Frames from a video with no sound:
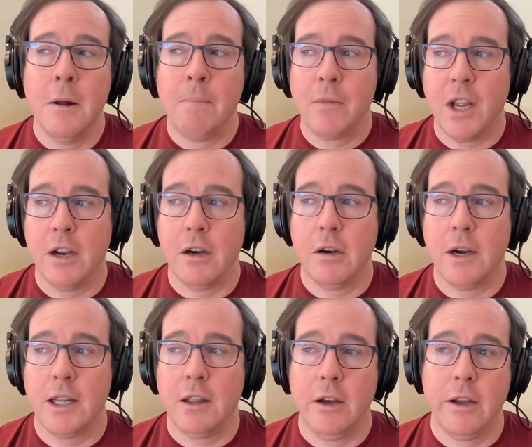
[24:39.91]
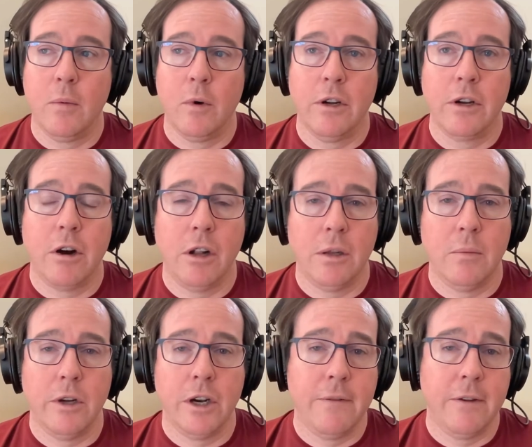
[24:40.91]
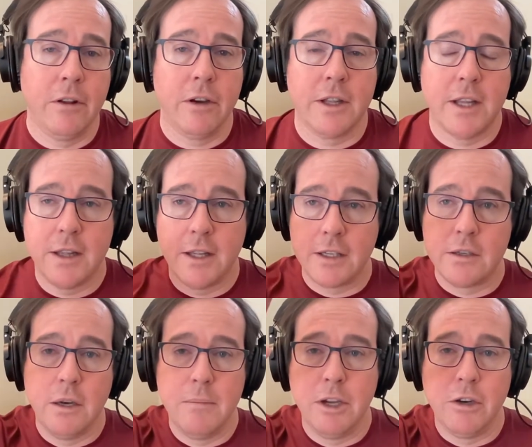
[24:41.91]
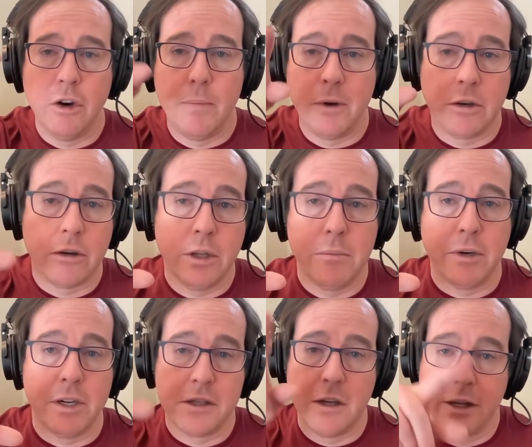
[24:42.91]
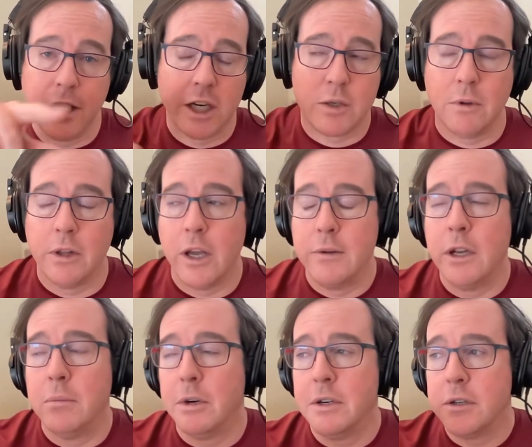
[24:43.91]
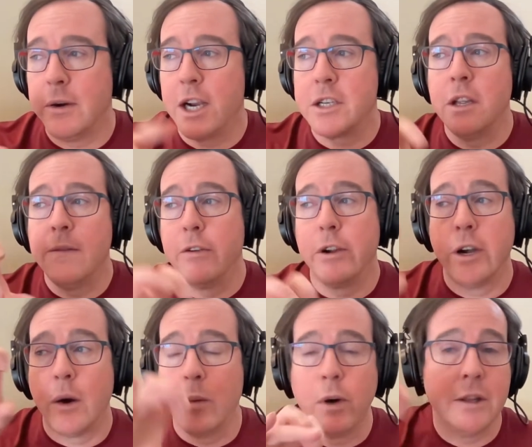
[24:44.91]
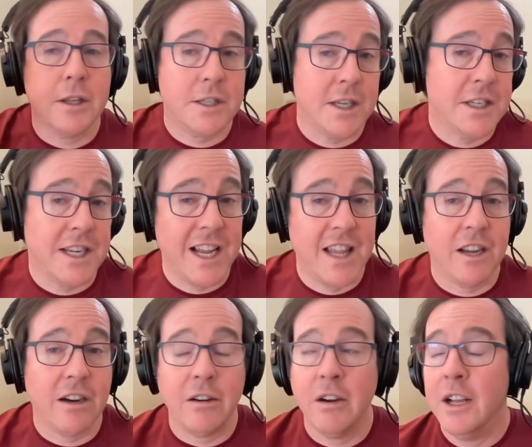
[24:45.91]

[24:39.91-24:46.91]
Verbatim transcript: error at line one, column one. And if you look at that, that's going to be your open curly brace, not the actual line number. So actually figuring out where this is in there